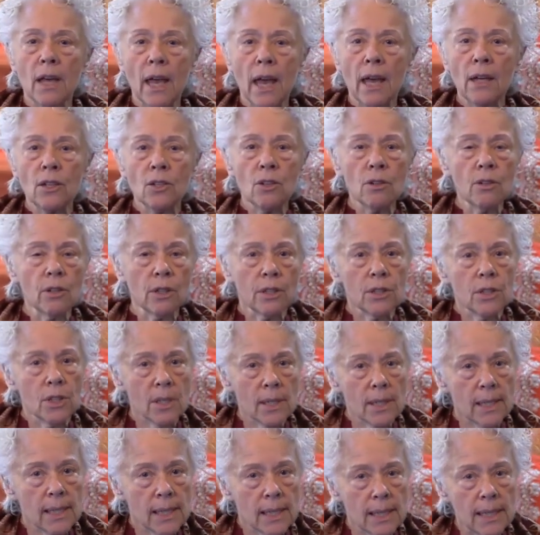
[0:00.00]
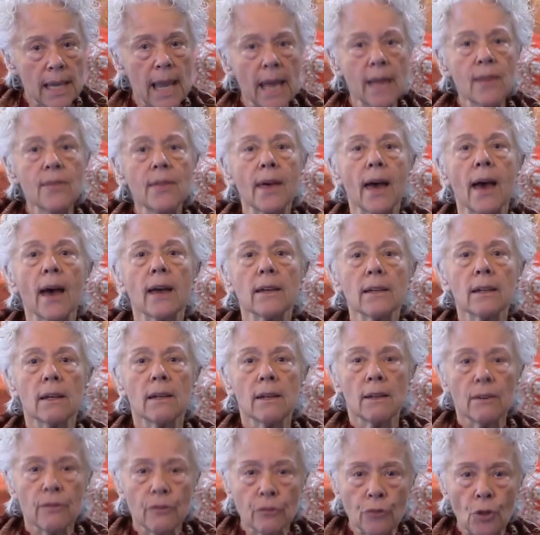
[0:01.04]
And you could just say that,
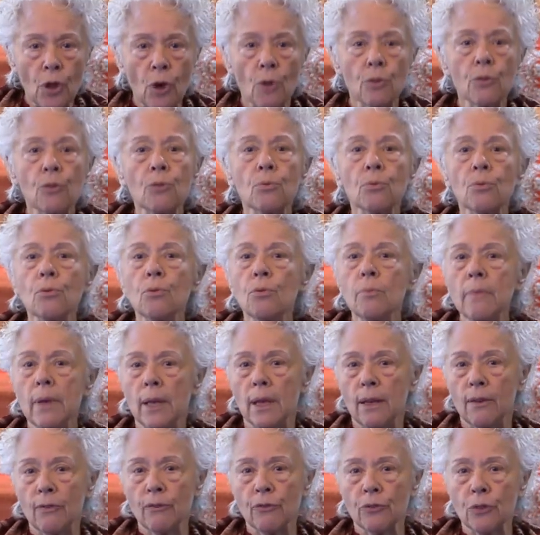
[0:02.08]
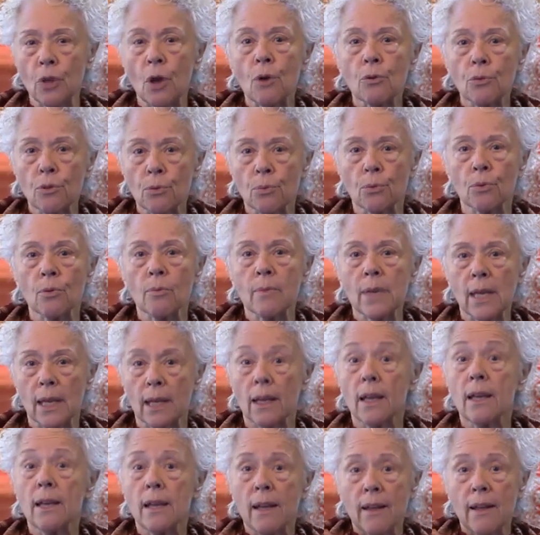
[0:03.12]
flow through me, flow through me.
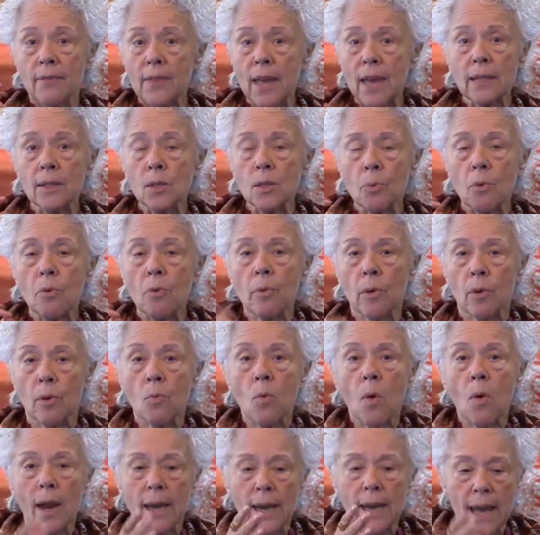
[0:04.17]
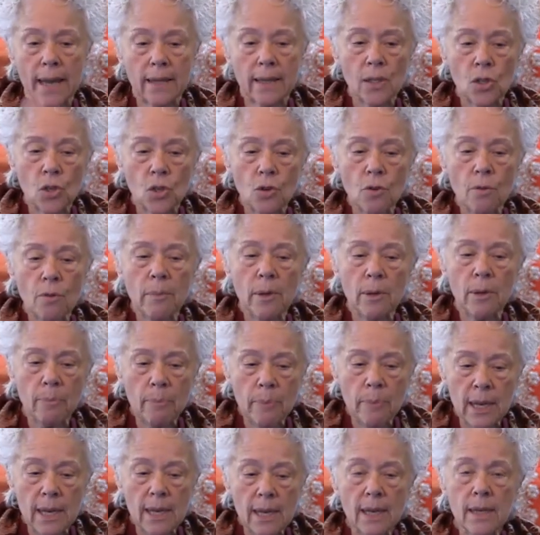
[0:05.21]
That's what we want as human
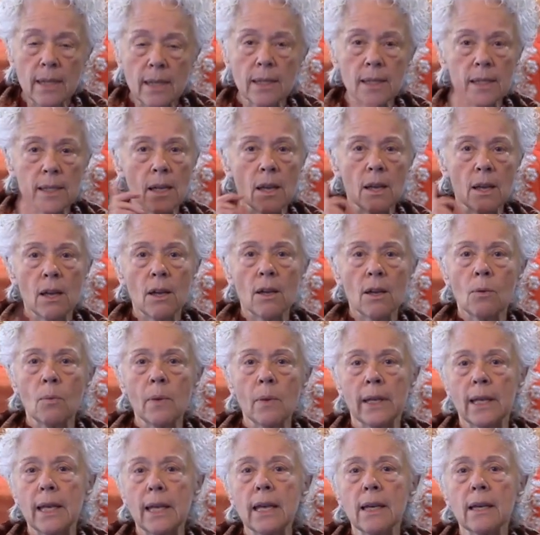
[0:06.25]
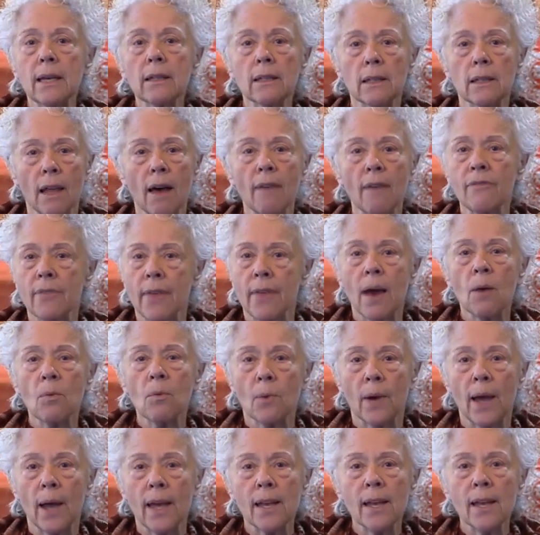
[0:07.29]
beings. We can't love that
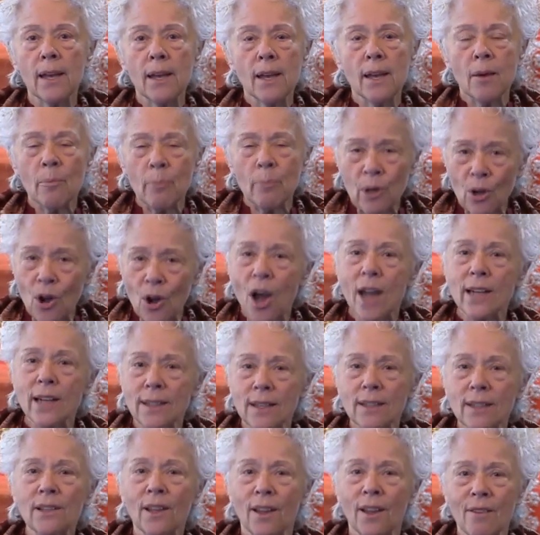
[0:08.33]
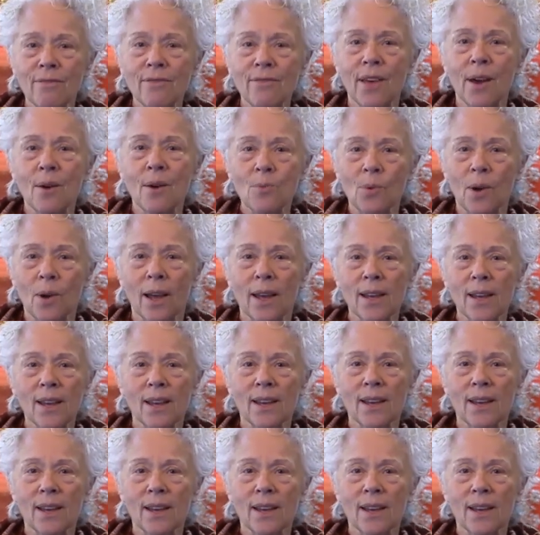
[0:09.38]
way, but God can love that way.